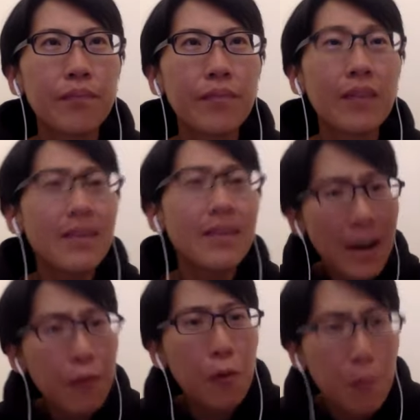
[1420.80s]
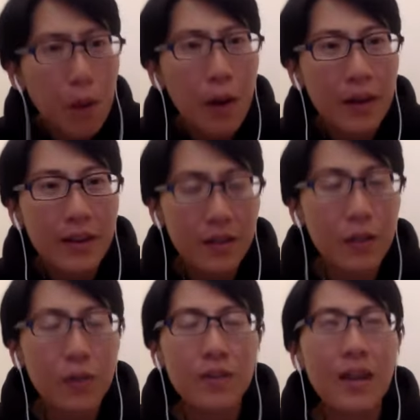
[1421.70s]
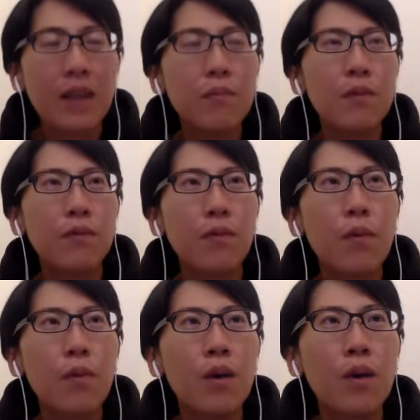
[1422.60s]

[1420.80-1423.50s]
the narrow mind as you say before